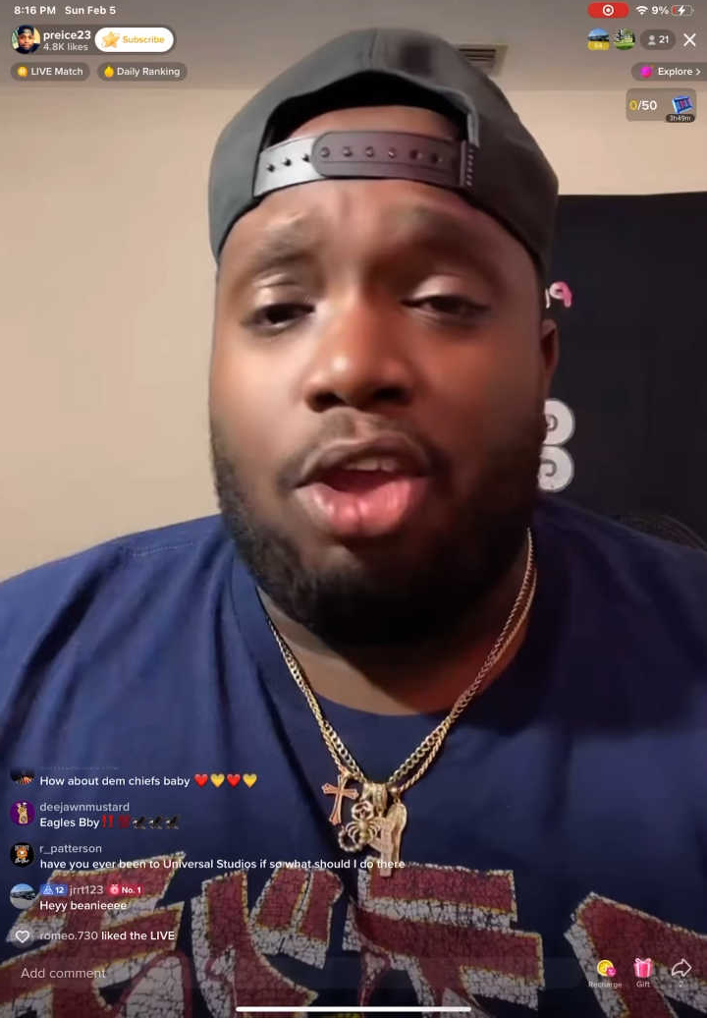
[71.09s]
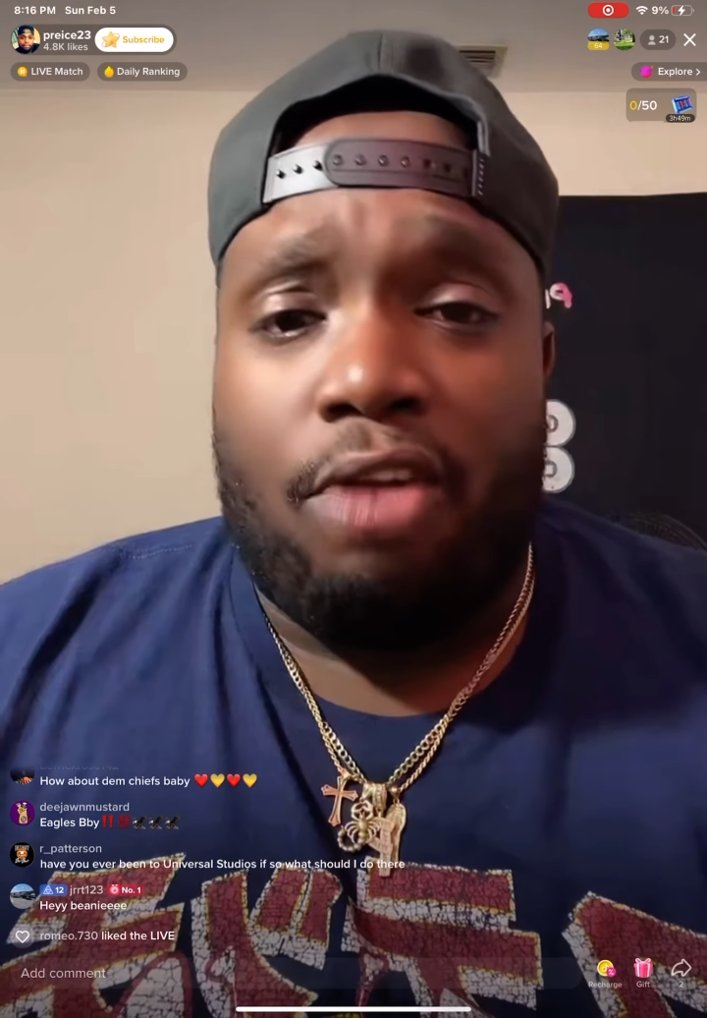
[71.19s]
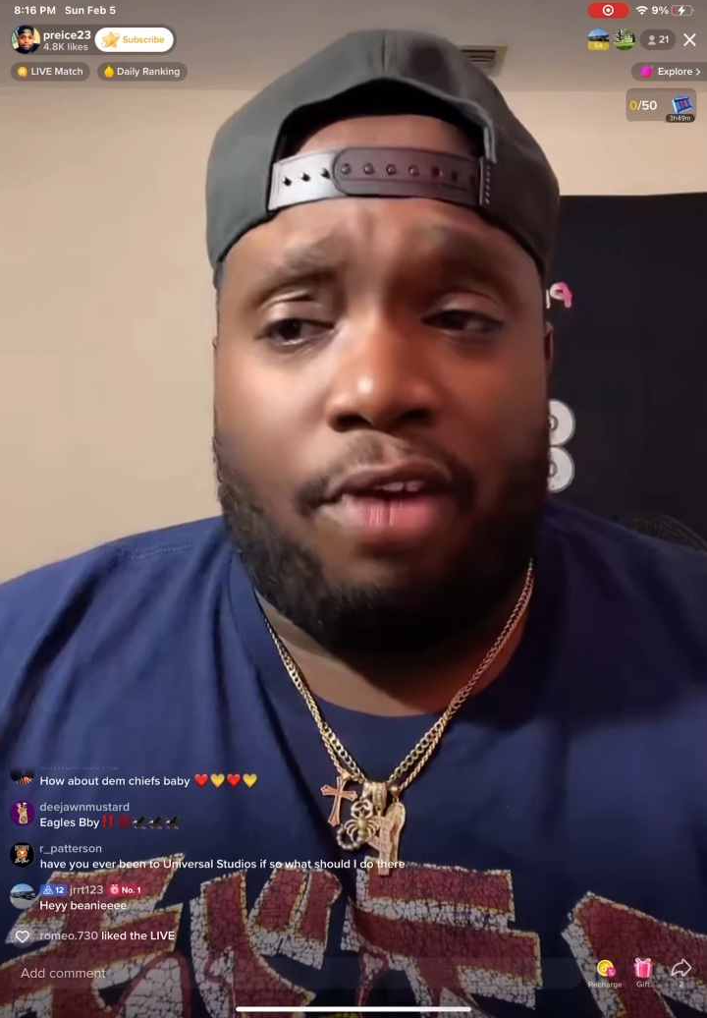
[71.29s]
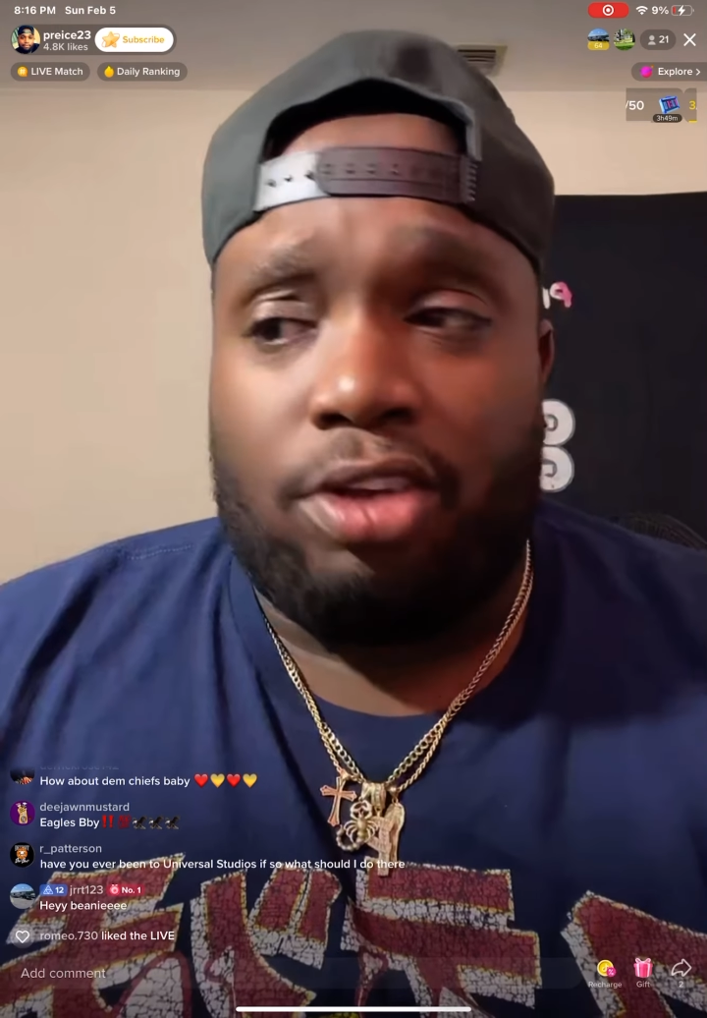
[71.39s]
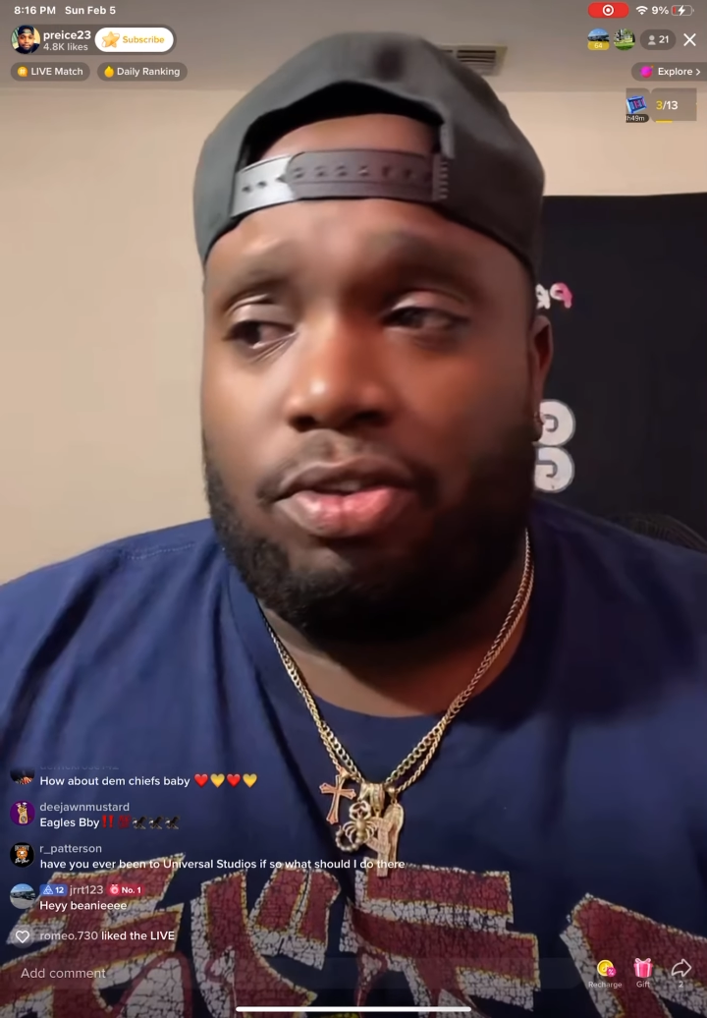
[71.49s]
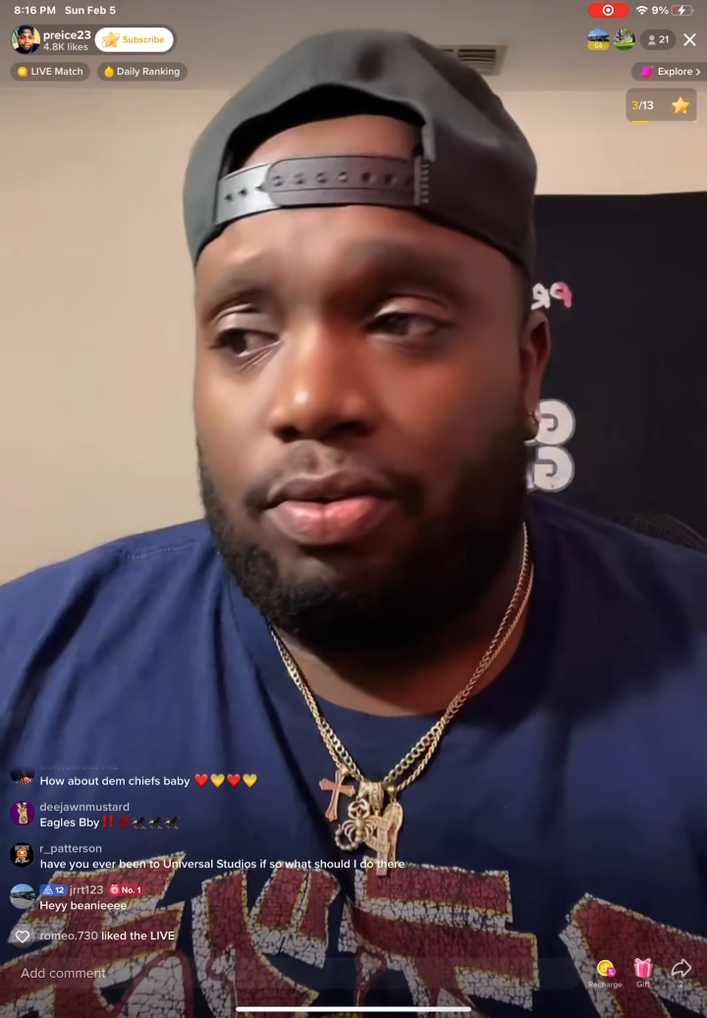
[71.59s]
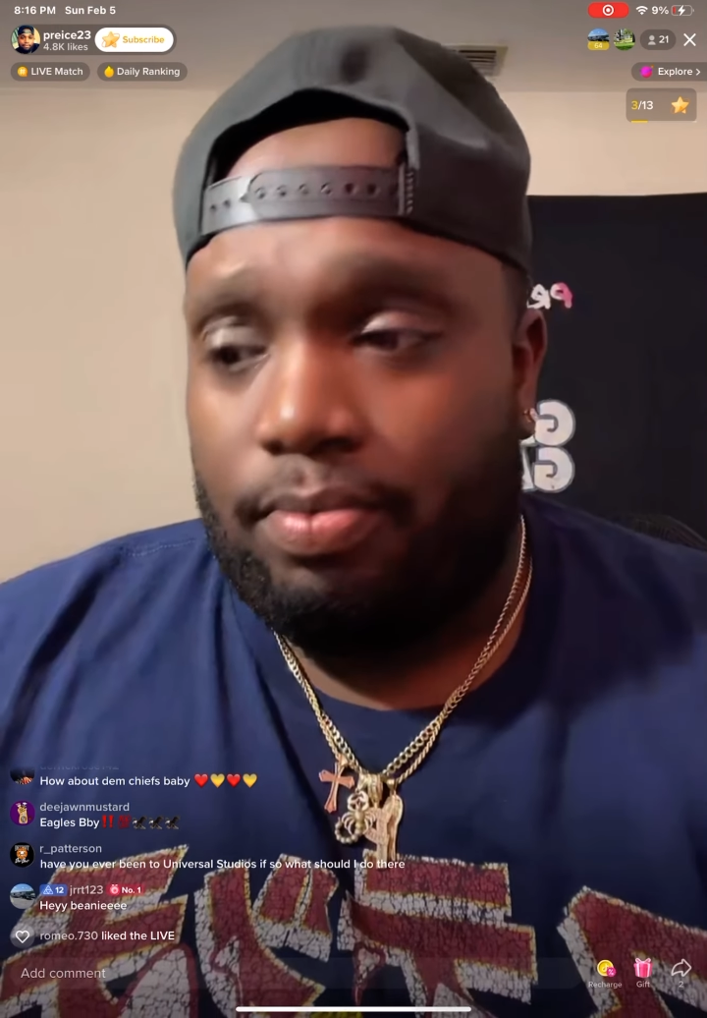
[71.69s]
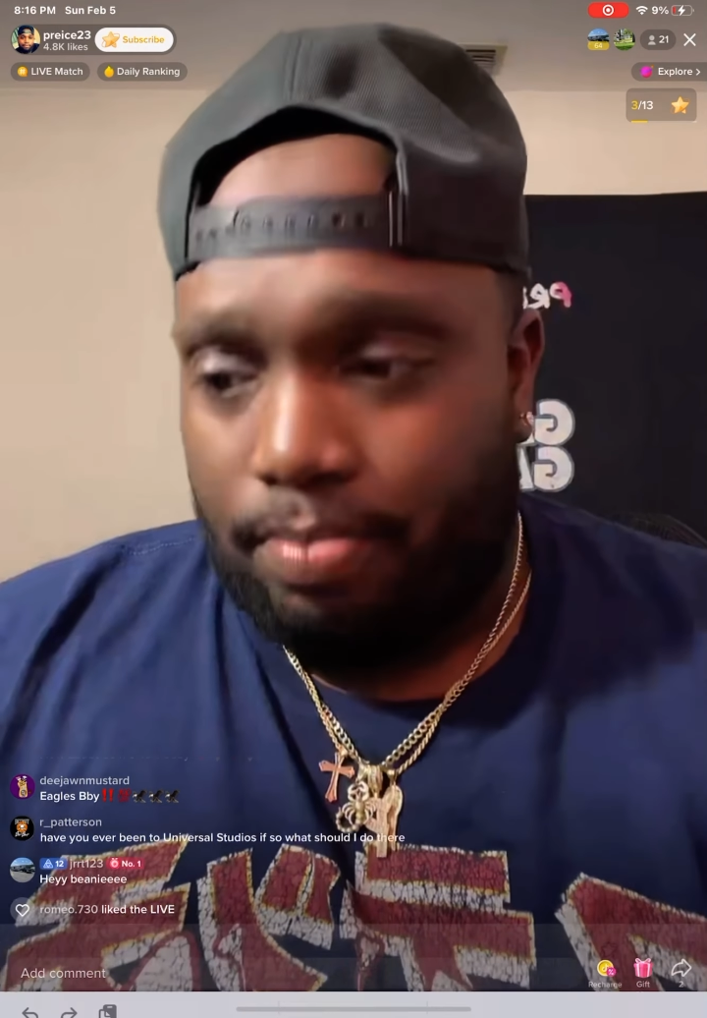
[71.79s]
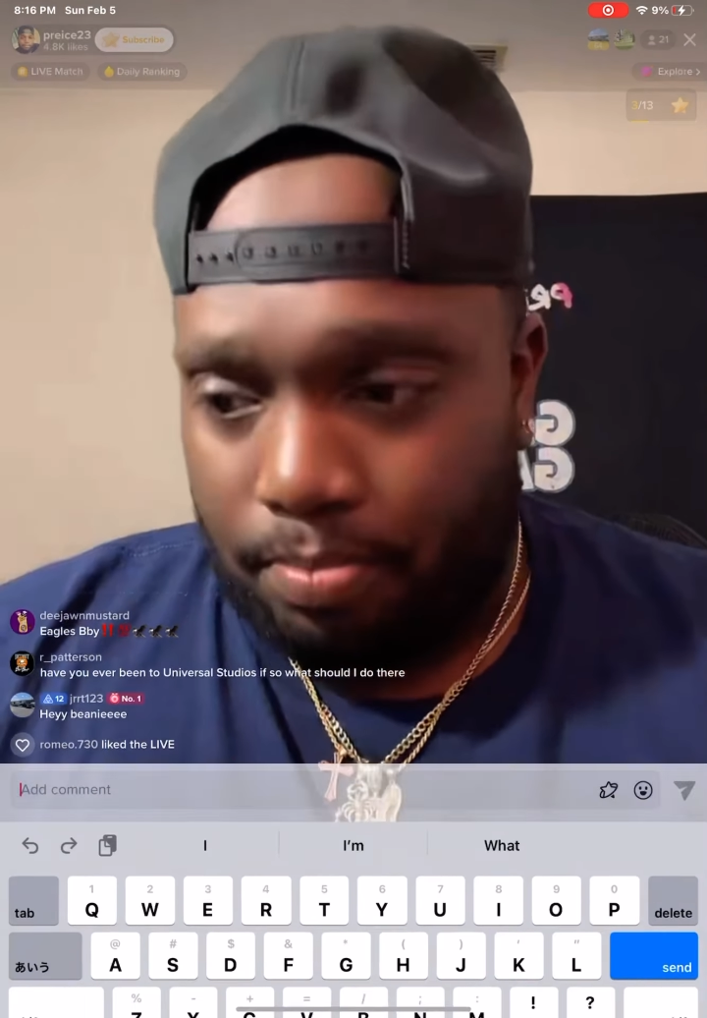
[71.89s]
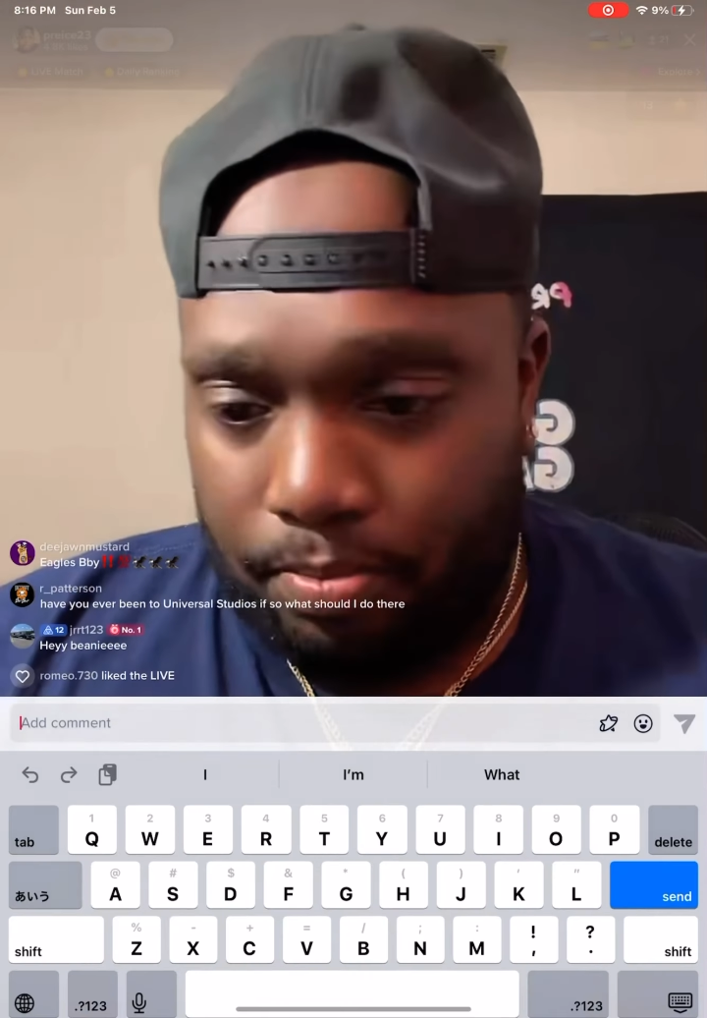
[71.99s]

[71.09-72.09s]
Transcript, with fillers: Universal.